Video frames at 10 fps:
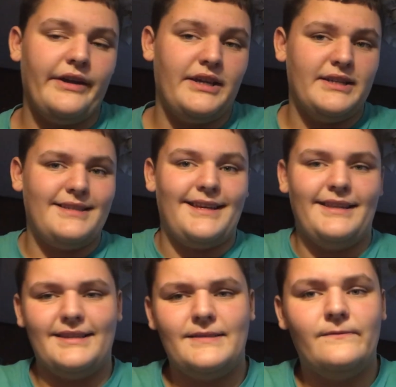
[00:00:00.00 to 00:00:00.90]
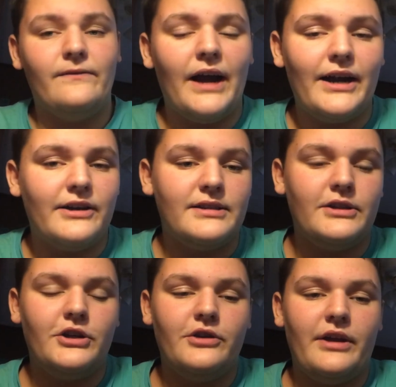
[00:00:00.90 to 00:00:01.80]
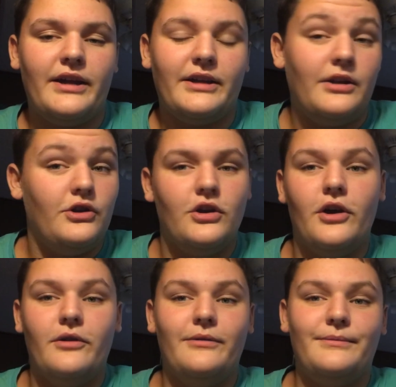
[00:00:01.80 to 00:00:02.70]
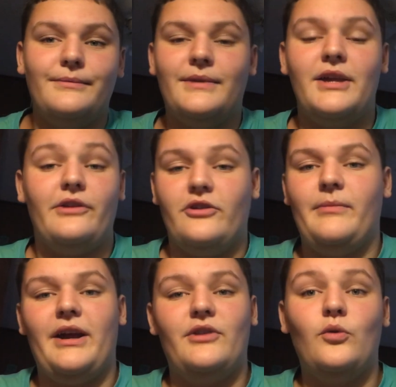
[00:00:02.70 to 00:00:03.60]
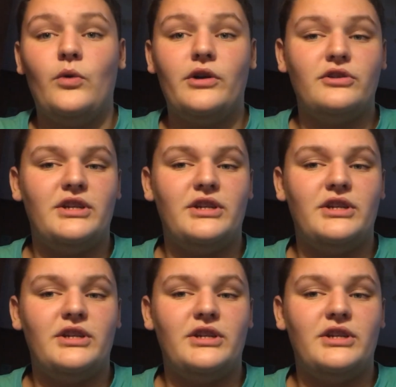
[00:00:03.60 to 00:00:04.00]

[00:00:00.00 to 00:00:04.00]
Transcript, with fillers: gets like this virus in her that can, you know, kill everybody in the world.